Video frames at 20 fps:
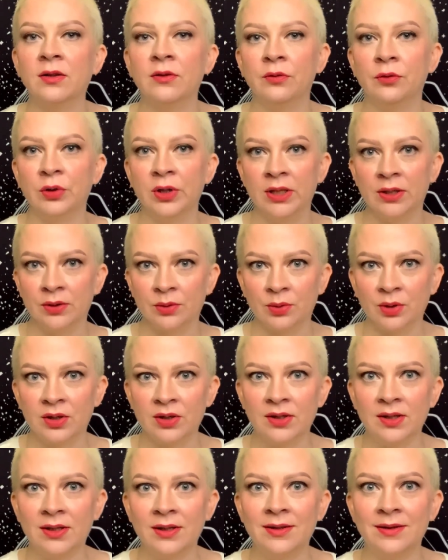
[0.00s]
of
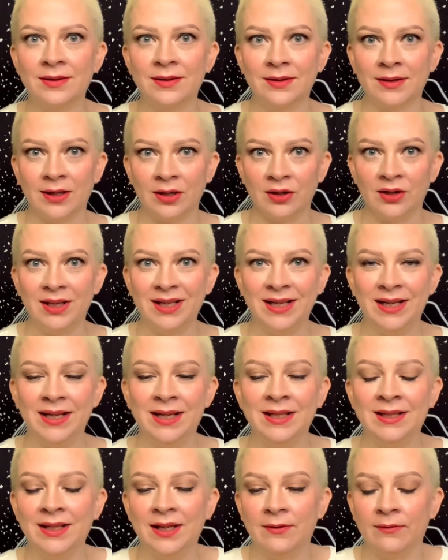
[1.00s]
resources that are
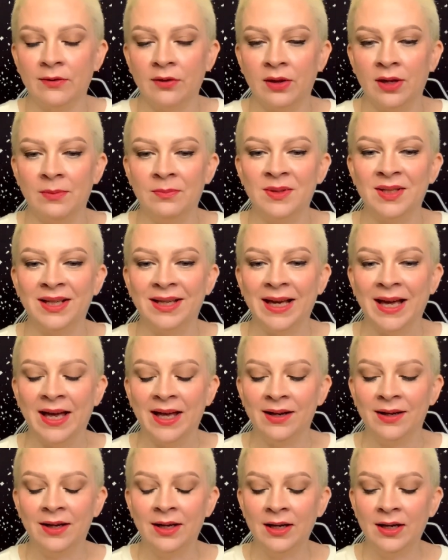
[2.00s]
easy for them to
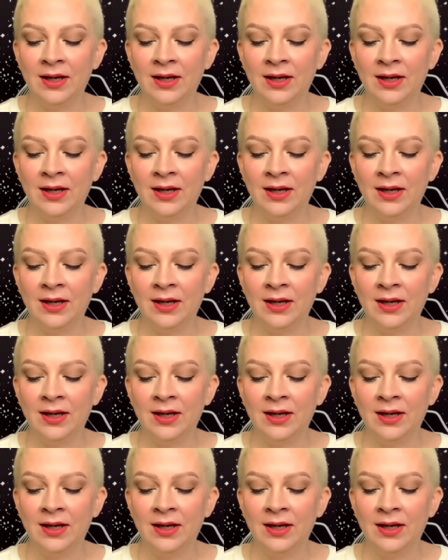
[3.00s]
get,